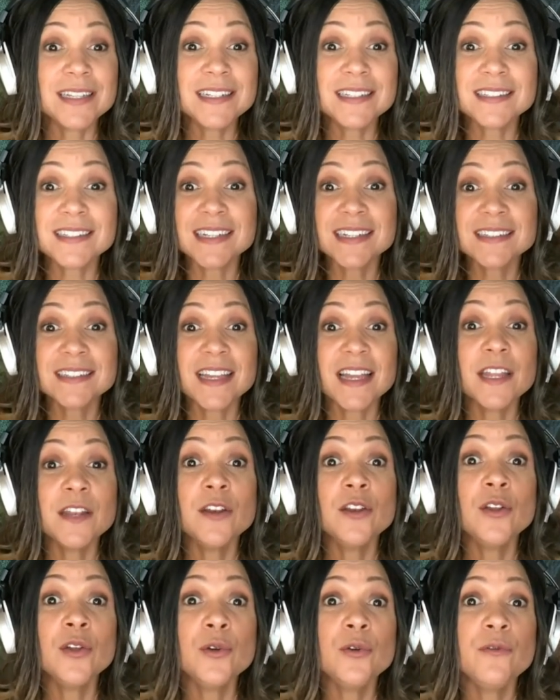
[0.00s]
to discuss a
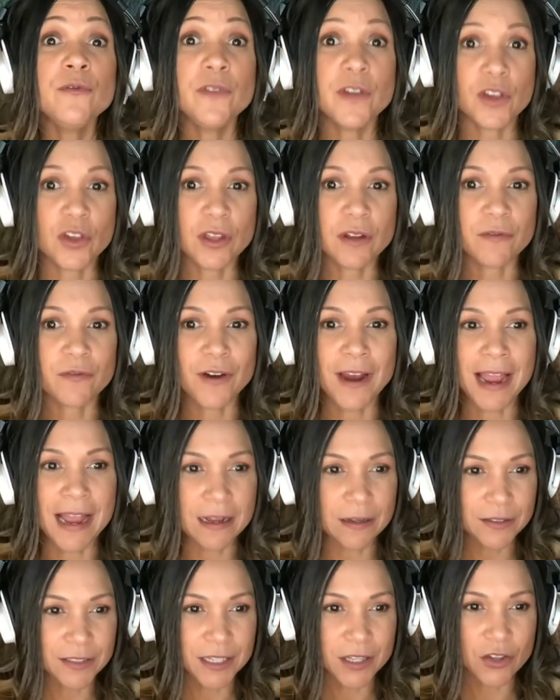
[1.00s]
new vision for
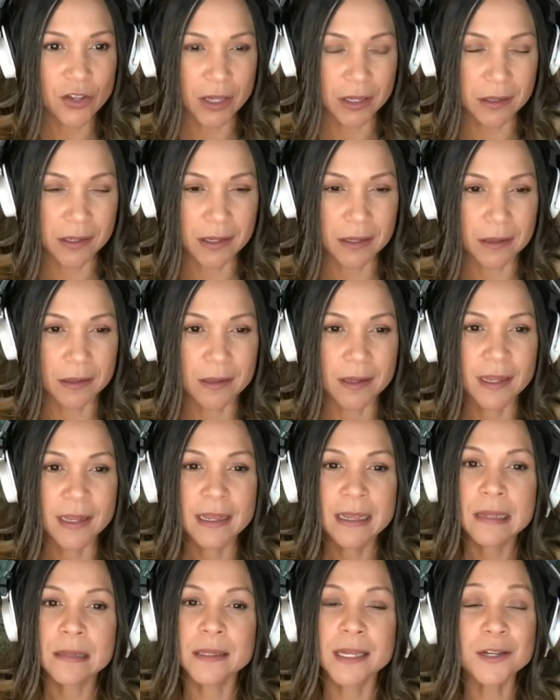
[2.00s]
housing justice
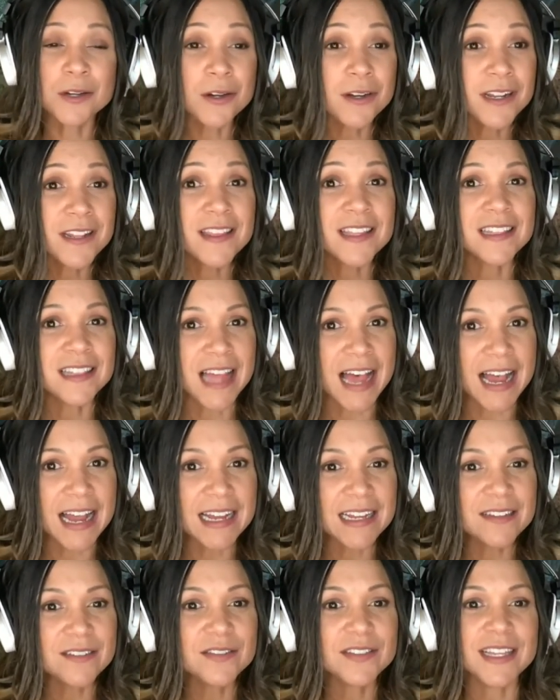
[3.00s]
centered in the
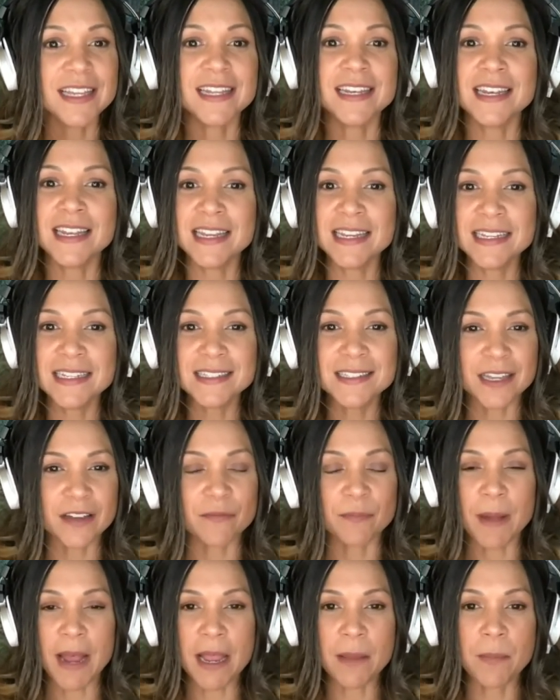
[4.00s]
lives and needs
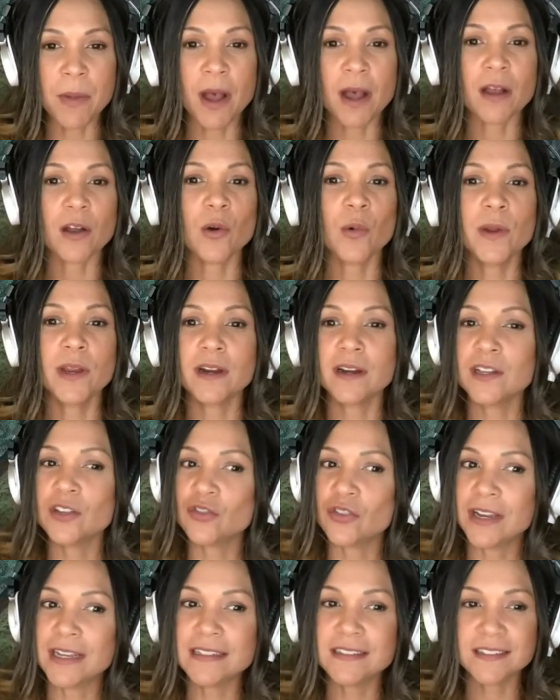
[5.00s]
of B I P O C queer
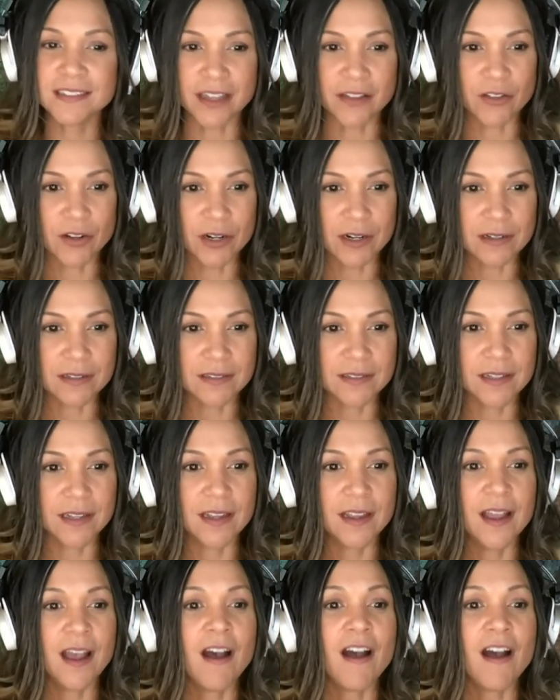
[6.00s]
and trans Southerners